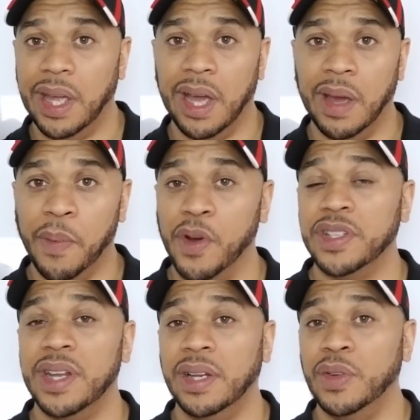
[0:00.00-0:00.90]
a
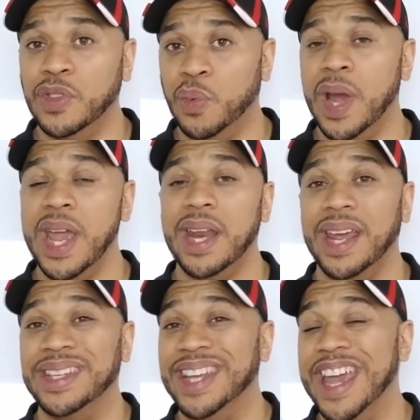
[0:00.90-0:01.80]
person that lose weight
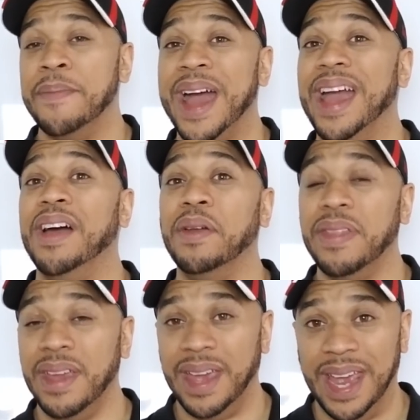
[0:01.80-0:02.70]
and take my health
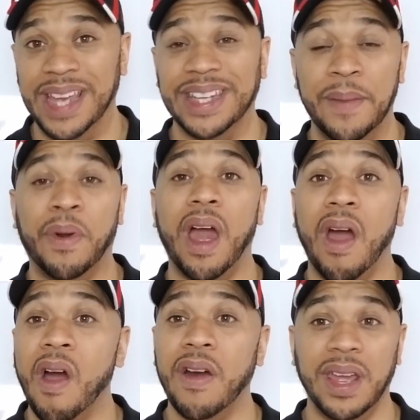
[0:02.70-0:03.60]
as a
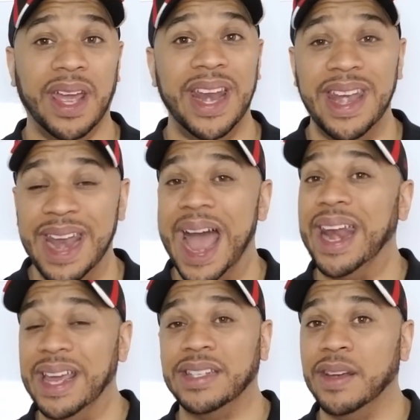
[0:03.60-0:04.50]
priority and
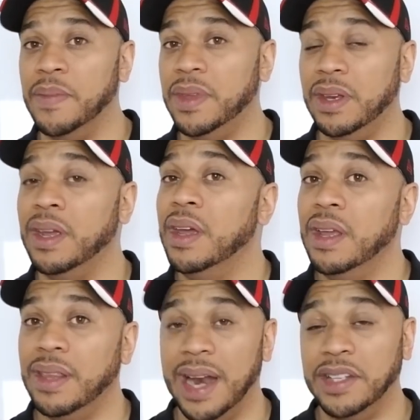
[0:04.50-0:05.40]
not as something
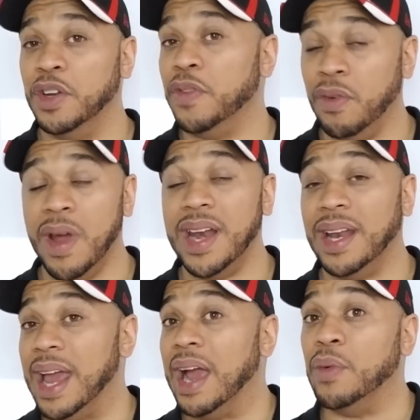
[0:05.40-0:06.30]
that I took for granted
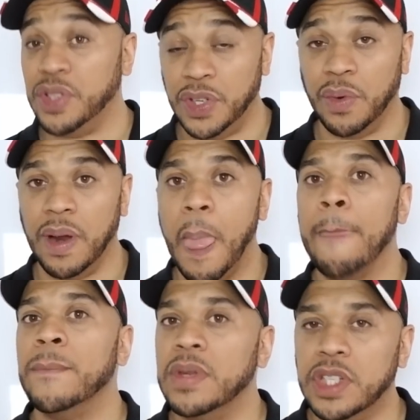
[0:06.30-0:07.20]
like I was doing.
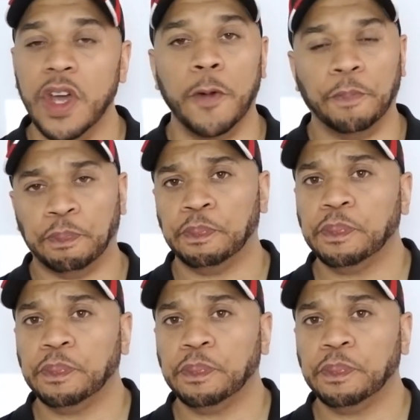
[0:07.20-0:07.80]
So